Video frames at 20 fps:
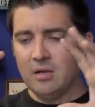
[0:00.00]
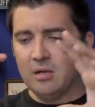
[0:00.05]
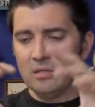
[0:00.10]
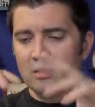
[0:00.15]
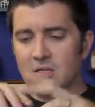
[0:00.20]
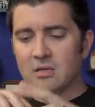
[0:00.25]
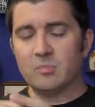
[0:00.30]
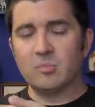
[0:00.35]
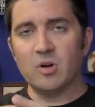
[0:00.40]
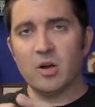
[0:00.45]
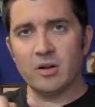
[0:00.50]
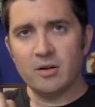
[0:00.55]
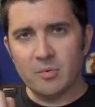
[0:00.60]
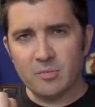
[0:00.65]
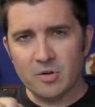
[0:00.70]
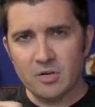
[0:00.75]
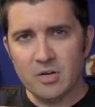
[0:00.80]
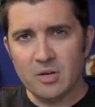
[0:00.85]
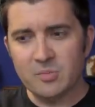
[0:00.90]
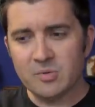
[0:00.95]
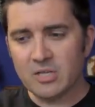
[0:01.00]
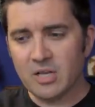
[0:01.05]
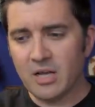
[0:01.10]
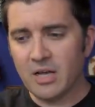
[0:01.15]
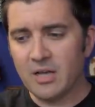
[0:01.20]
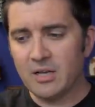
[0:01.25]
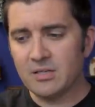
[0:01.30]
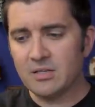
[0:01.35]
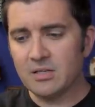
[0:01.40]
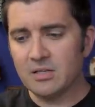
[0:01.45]
It's going to broaden up your nib
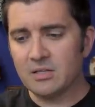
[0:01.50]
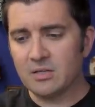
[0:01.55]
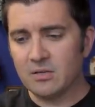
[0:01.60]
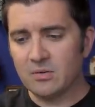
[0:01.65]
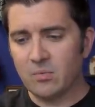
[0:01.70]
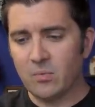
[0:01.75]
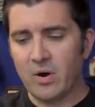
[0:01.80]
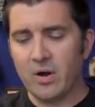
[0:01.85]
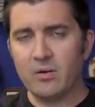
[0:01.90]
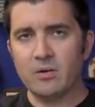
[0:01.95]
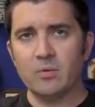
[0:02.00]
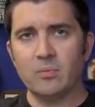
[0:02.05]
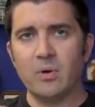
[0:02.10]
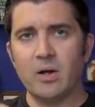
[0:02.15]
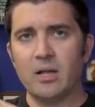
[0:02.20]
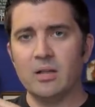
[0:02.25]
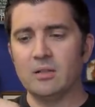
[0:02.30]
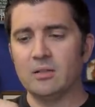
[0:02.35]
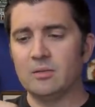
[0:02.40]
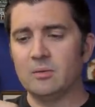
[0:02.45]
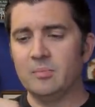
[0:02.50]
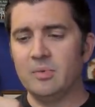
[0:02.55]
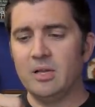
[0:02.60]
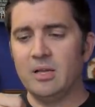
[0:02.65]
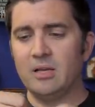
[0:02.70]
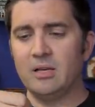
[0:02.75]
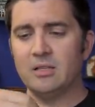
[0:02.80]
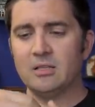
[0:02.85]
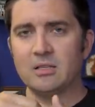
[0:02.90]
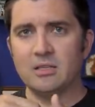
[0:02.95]
size, it's going to wear it away a little
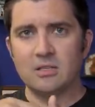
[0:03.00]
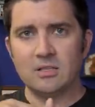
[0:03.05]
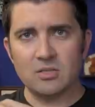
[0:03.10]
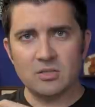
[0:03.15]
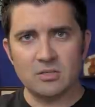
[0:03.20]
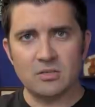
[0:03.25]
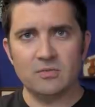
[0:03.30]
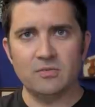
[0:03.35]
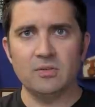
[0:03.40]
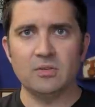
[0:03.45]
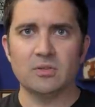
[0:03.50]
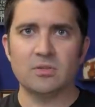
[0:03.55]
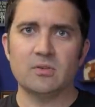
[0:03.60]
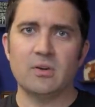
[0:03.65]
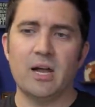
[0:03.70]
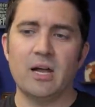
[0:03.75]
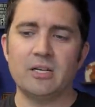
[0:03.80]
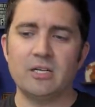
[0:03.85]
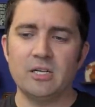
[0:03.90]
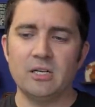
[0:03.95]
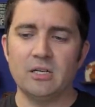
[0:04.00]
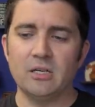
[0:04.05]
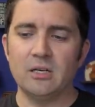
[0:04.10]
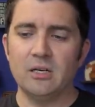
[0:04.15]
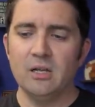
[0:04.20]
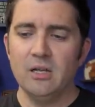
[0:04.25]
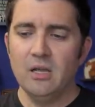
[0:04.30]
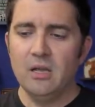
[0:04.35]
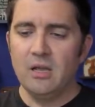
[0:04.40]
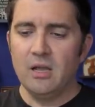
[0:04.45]
bit, it's going to start to feel scratchier,
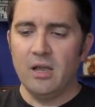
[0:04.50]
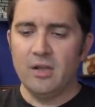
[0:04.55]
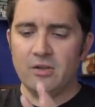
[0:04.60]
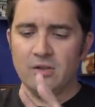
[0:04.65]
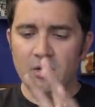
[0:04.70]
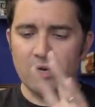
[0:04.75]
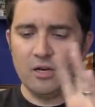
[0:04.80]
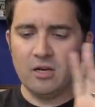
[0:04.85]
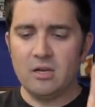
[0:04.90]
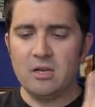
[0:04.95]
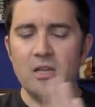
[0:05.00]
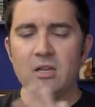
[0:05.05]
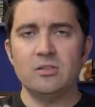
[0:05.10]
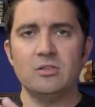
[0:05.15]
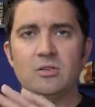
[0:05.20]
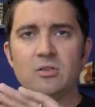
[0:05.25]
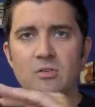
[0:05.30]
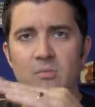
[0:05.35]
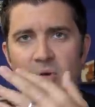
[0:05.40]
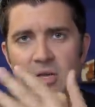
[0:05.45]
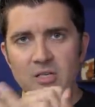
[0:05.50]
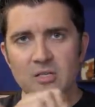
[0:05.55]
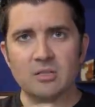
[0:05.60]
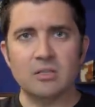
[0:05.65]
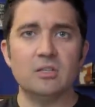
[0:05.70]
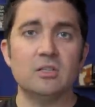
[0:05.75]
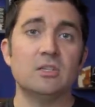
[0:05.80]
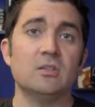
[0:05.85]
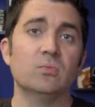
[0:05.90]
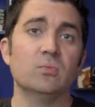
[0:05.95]
and you're going to need to
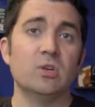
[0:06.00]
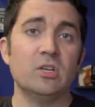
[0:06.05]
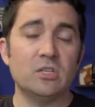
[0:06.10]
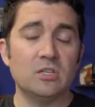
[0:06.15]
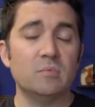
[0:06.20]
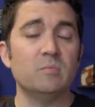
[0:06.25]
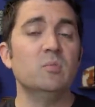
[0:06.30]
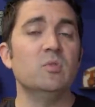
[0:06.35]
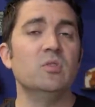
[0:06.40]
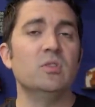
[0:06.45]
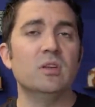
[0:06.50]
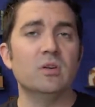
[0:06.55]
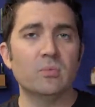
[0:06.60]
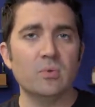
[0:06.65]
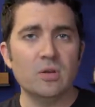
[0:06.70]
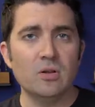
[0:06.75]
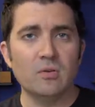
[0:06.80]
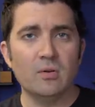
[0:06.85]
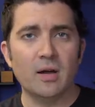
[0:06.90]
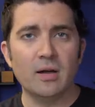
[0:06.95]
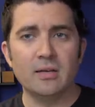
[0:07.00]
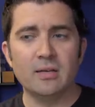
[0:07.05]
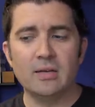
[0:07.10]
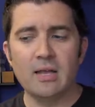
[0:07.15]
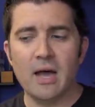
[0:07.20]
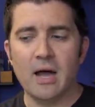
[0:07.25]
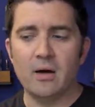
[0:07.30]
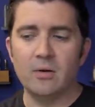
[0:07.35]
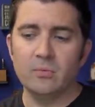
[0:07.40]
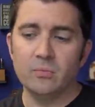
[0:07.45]
basically re-smooth it, re-grind it
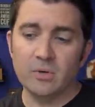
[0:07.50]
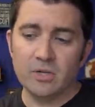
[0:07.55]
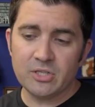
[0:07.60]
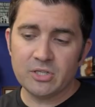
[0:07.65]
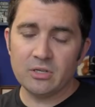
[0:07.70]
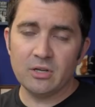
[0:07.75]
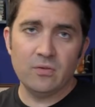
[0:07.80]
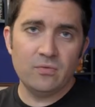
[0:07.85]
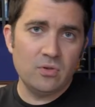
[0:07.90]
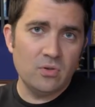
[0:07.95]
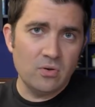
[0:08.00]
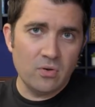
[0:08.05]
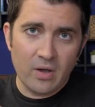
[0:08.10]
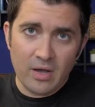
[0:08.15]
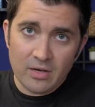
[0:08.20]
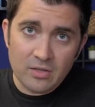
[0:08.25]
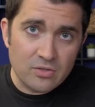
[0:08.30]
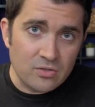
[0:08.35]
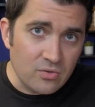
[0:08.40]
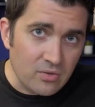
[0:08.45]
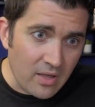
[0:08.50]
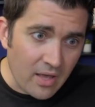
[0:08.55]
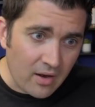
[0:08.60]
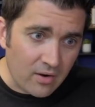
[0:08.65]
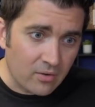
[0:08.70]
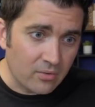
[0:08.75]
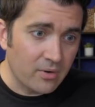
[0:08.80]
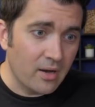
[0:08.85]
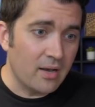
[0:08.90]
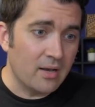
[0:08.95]
out, which if you know how to do that
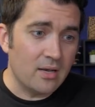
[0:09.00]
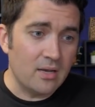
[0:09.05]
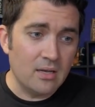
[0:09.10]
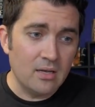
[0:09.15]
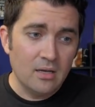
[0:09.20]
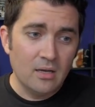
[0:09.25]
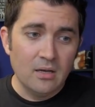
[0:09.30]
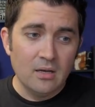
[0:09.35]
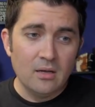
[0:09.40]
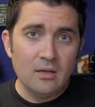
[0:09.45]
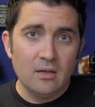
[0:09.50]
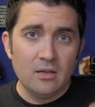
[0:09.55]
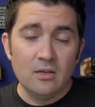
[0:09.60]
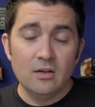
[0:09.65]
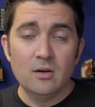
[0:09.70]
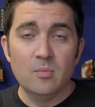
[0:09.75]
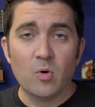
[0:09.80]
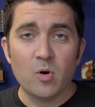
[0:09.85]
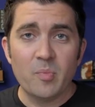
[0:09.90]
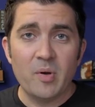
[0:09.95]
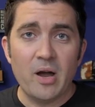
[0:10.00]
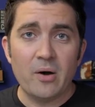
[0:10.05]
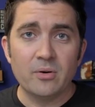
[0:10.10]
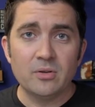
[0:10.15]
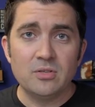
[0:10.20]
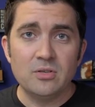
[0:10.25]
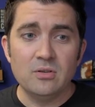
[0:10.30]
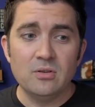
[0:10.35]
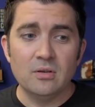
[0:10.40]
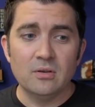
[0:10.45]
already, you know, more power
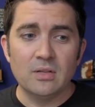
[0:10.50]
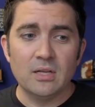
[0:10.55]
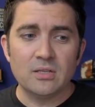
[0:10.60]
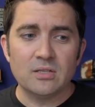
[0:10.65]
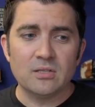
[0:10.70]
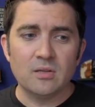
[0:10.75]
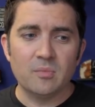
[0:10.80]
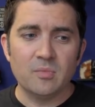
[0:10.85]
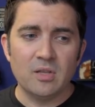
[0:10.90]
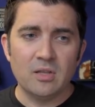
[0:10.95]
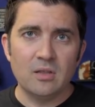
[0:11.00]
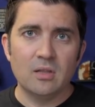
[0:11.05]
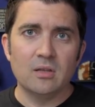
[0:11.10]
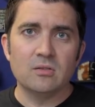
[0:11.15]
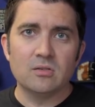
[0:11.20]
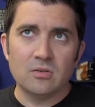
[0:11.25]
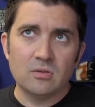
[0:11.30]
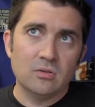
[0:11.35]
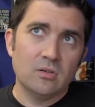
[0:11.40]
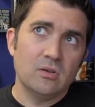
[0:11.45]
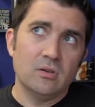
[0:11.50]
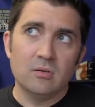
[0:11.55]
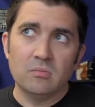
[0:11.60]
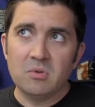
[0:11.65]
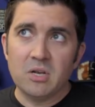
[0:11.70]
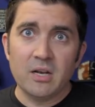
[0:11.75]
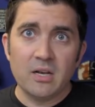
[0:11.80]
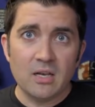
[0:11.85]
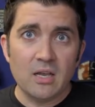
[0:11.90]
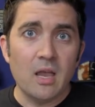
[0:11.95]
to you. That's something that certainly you're
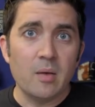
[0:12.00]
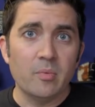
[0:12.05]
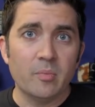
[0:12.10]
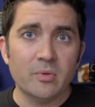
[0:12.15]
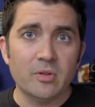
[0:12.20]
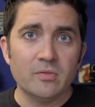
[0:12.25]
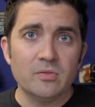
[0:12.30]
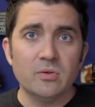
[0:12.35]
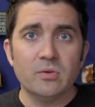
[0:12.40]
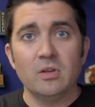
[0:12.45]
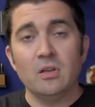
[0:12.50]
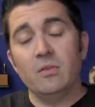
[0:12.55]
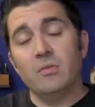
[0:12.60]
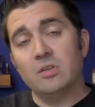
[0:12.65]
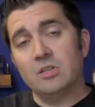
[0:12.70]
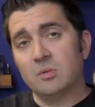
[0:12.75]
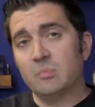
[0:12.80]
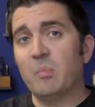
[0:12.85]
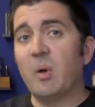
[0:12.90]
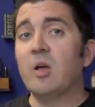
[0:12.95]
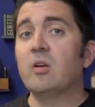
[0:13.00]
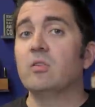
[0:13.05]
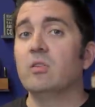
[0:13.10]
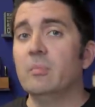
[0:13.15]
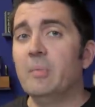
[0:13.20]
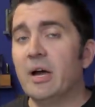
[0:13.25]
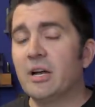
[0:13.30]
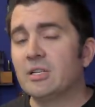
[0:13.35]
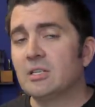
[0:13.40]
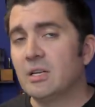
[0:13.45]
kind of capable of doing. Even just micro
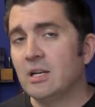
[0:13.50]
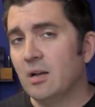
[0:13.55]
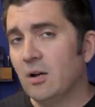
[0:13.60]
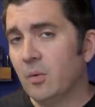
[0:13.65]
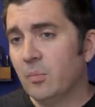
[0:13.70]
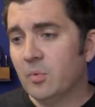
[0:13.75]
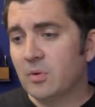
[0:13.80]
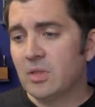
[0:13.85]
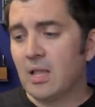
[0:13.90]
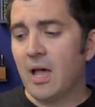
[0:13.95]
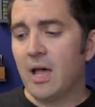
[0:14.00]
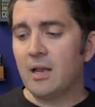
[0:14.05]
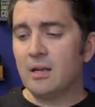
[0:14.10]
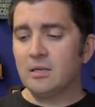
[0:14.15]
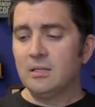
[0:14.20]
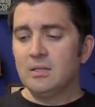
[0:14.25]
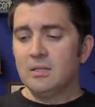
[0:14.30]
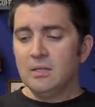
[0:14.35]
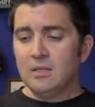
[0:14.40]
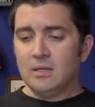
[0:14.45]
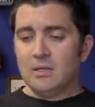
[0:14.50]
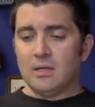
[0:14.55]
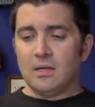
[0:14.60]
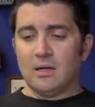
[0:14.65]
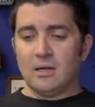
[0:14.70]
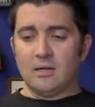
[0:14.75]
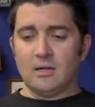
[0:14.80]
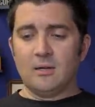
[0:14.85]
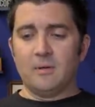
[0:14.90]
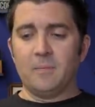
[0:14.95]
mesh can help with that
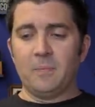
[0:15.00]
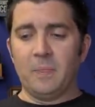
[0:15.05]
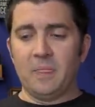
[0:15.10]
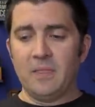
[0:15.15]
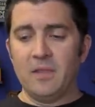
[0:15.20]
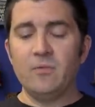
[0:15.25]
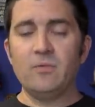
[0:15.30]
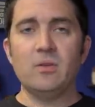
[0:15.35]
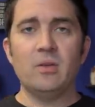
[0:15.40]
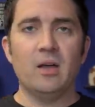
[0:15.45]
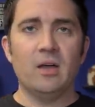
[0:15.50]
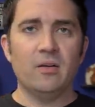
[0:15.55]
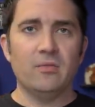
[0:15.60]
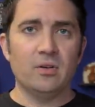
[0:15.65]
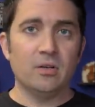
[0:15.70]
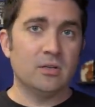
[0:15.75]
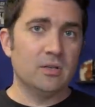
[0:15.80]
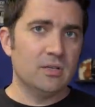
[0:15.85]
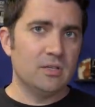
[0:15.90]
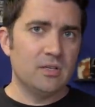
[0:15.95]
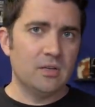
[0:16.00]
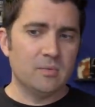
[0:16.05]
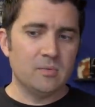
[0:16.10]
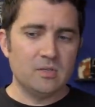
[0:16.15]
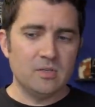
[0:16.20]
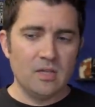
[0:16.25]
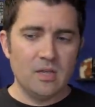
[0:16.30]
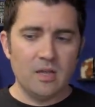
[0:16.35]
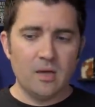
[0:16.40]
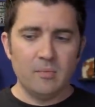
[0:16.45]
um, if you have an untipped
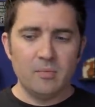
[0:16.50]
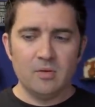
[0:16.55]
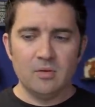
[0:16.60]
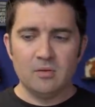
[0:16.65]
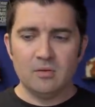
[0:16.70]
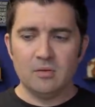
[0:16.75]
nib.